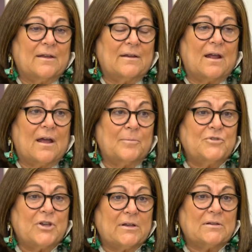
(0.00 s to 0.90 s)
an
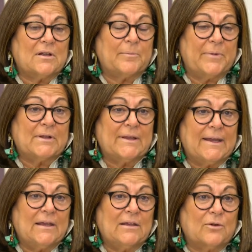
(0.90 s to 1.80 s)
object, a
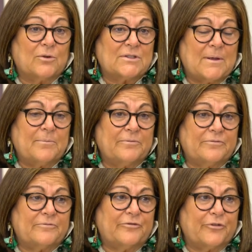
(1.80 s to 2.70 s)
building, or some
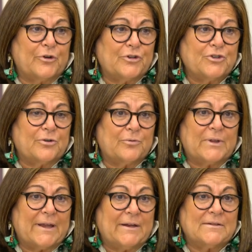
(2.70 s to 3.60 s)
furniture
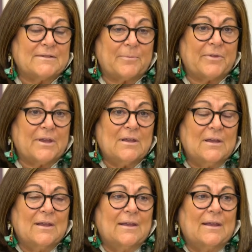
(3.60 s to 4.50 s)
related something,
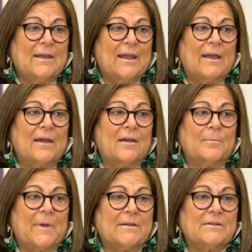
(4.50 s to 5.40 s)

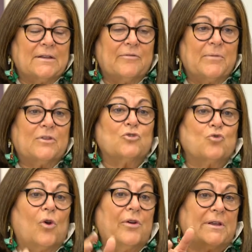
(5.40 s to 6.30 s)
and to give me the
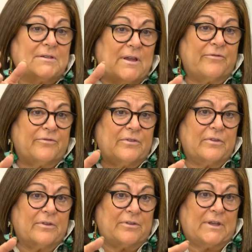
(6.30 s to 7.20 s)
drawings of
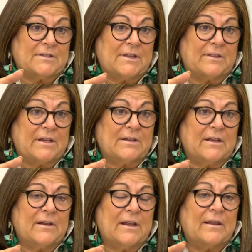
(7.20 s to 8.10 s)
the things that they
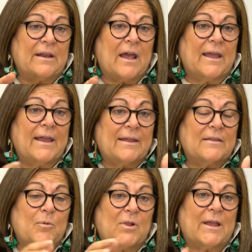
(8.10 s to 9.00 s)
did. And then I
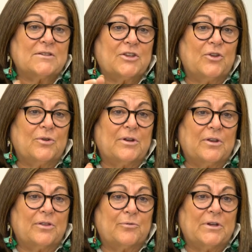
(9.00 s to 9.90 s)
had them all
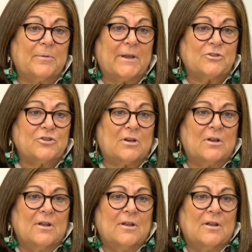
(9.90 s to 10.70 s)
executed in 3D.